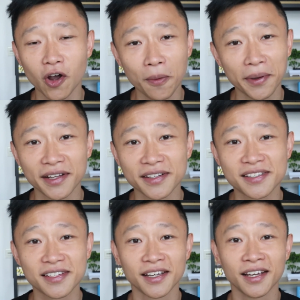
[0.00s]
the
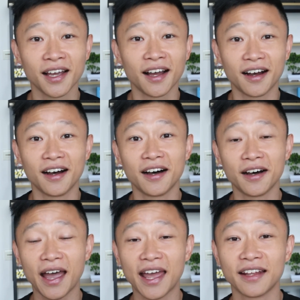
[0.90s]
comments.
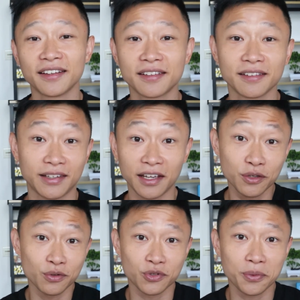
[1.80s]
And thank
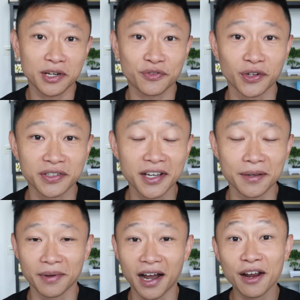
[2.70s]
you so much for your
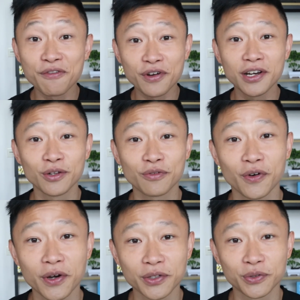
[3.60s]
time. I really look
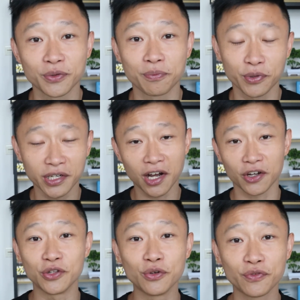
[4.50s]
forward to putting
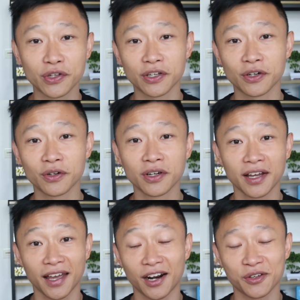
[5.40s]
out a new video,
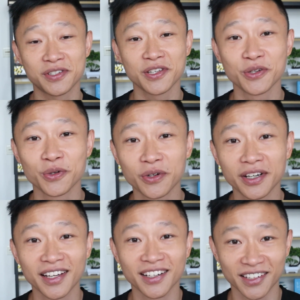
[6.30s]
and I'll see
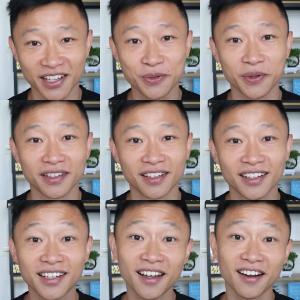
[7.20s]
you in the next one.
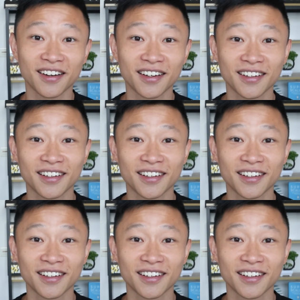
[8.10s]
Take care.